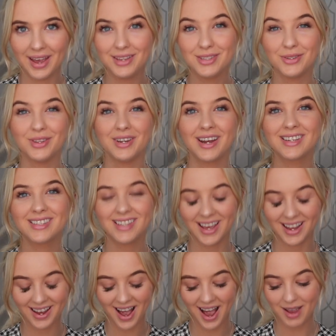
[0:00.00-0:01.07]
so the next
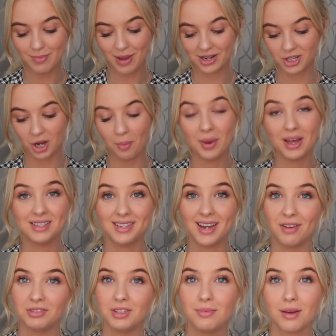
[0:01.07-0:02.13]
thing I picked up is
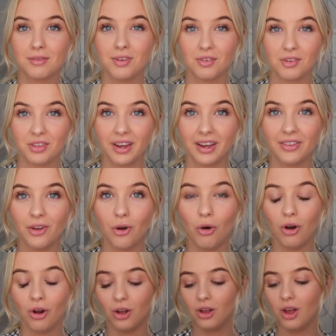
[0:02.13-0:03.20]
definitely my favorite thing in the
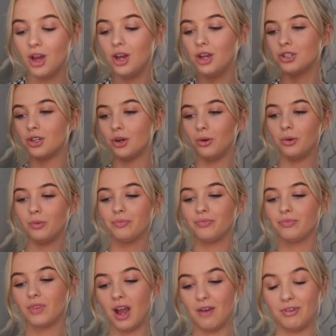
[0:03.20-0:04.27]
haul. So
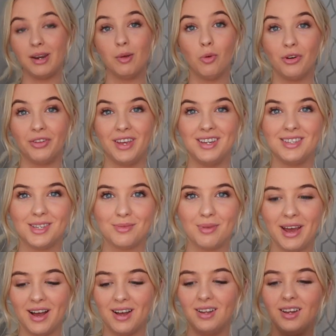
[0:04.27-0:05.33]
I've already worn these as
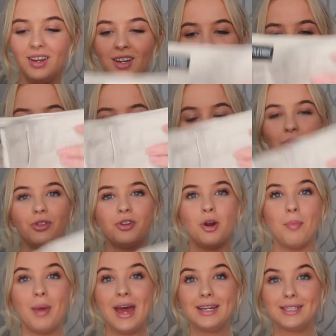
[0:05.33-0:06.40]
well. So they're a
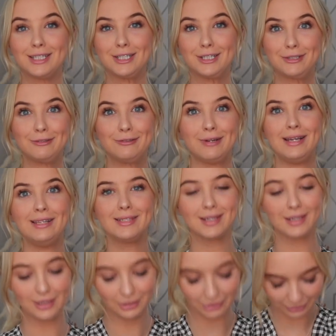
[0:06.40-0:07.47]
bit creased
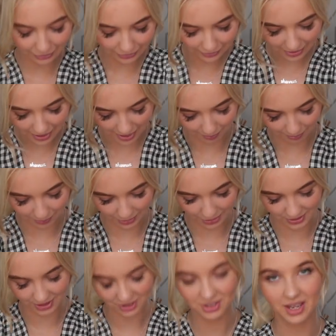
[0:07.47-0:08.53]
looking um, because
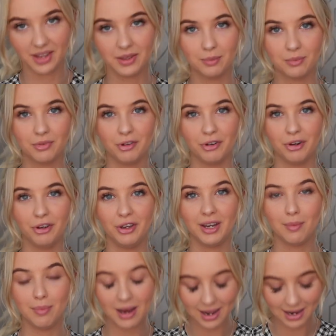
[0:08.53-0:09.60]
I just had them through in
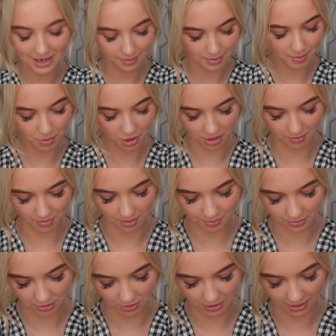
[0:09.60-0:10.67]
a pile. Let me button them up
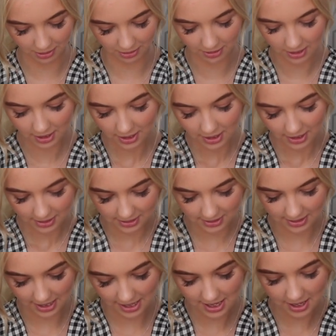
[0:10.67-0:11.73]
so you can
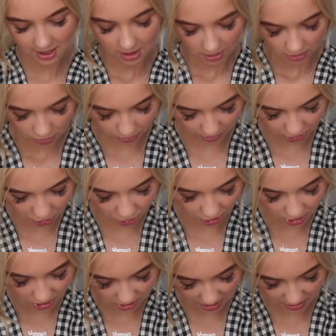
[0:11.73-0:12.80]
see. So it's
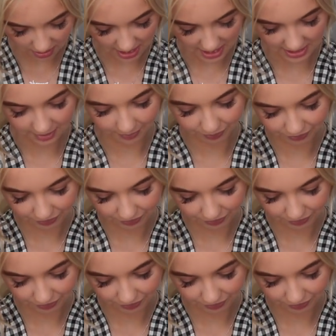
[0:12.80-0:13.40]
just these